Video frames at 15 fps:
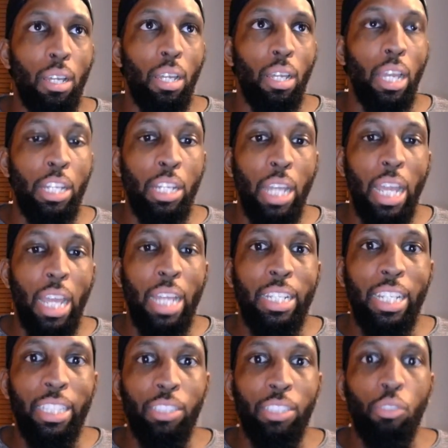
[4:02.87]
in
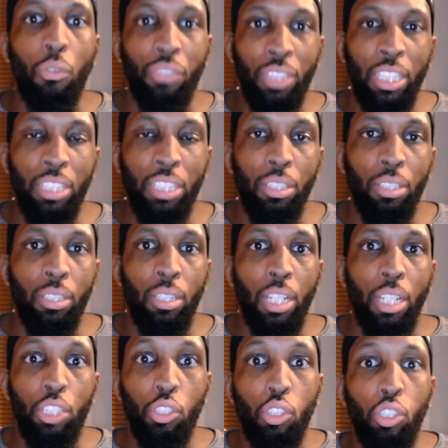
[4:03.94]
this sort of season is